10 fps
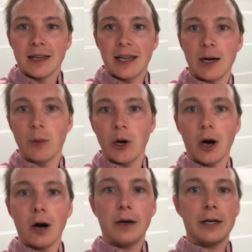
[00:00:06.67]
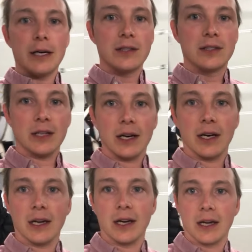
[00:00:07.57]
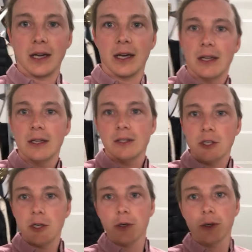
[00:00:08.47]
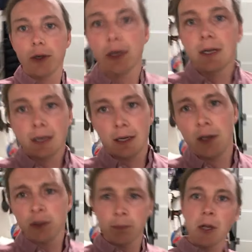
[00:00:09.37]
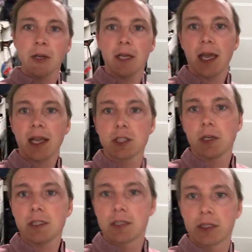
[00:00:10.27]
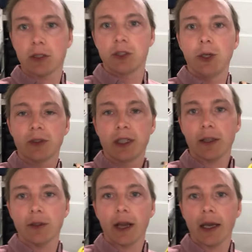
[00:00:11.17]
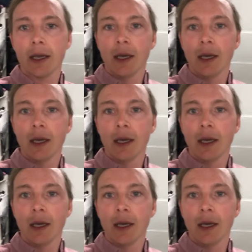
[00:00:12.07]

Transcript: Here we are. It's a new, not Monday, actually it's Tuesday today.